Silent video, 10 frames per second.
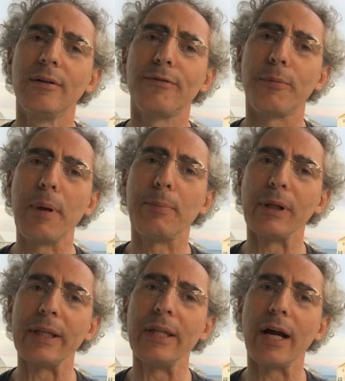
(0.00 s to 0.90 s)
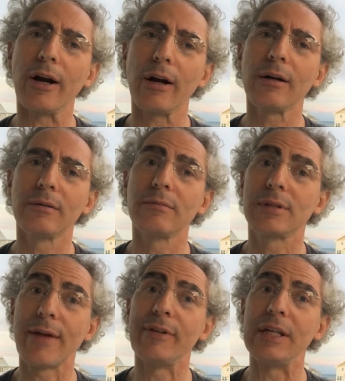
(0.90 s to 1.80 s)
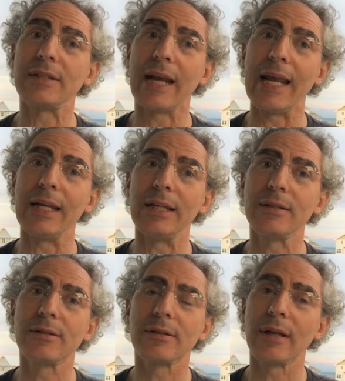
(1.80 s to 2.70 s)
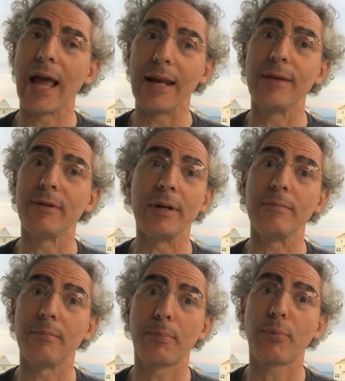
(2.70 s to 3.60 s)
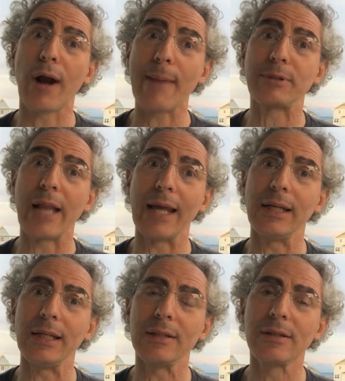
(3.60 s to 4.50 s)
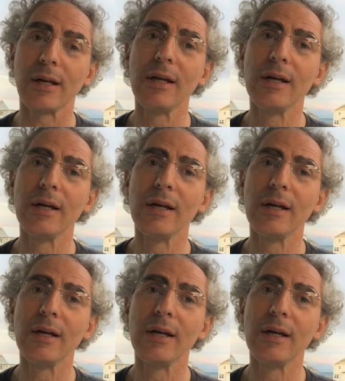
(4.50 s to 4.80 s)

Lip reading: for people in their 70s and 80s and even perhaps 90s